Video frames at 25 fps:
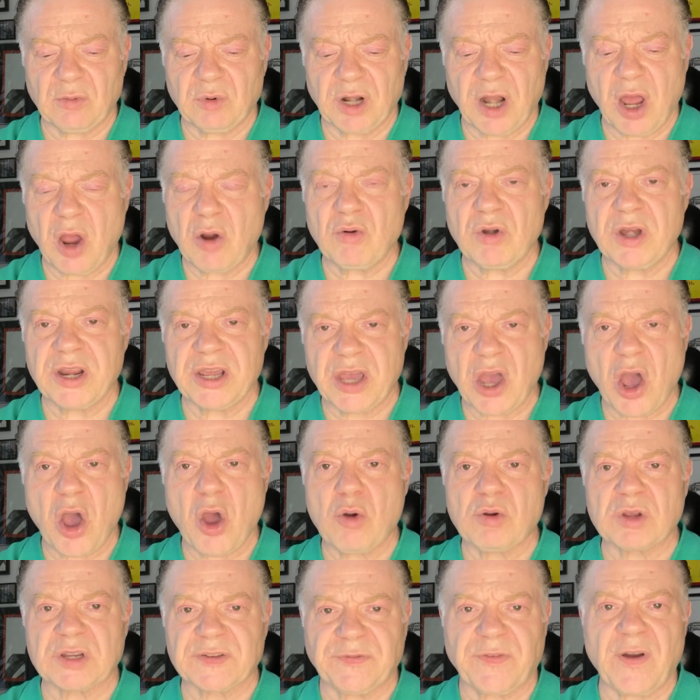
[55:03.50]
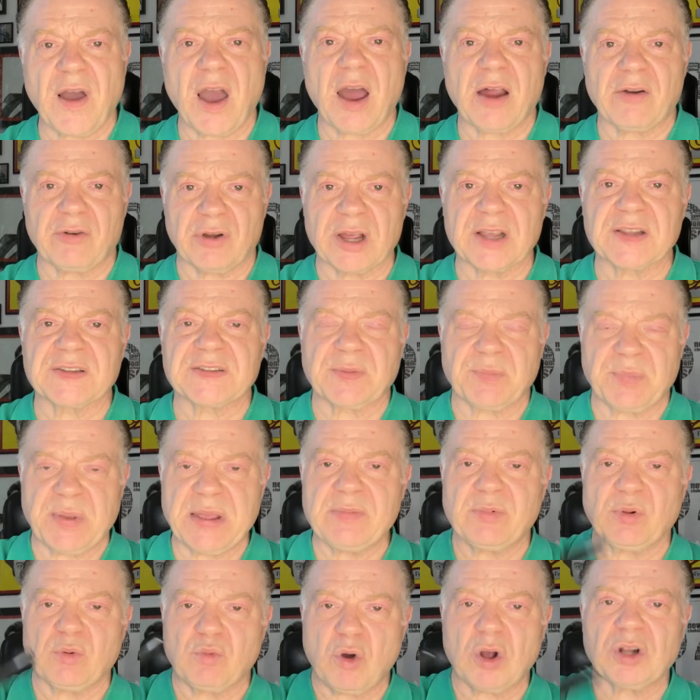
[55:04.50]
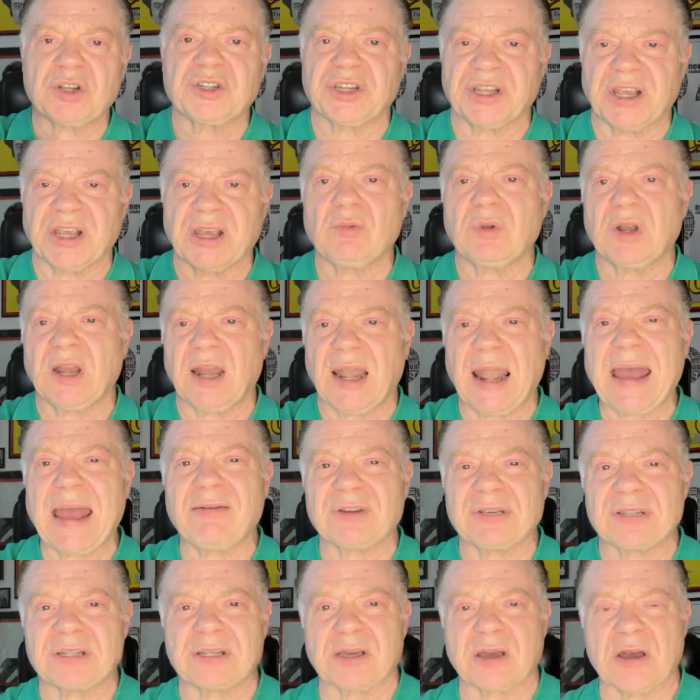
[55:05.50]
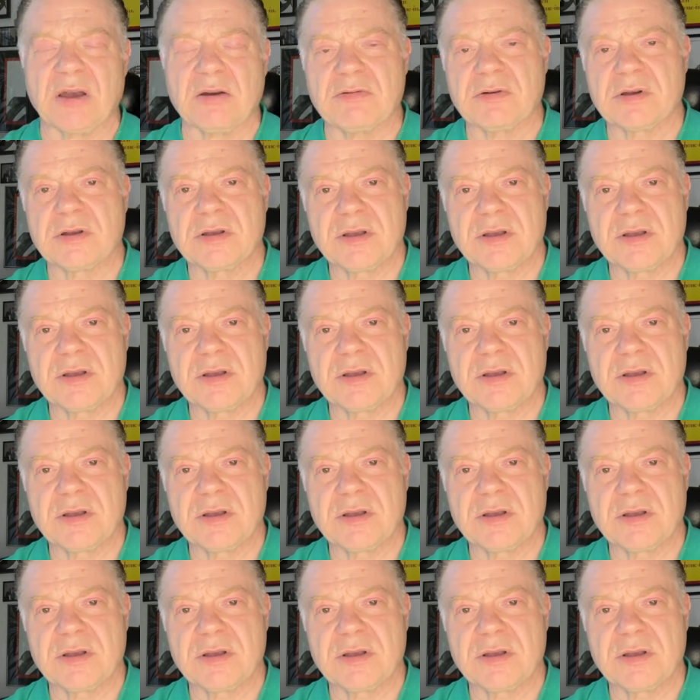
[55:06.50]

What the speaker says: will only go as far as the people watching it will allow it to go.